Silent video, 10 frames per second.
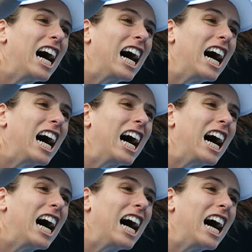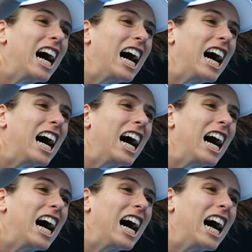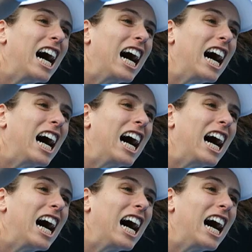Nobody speaks.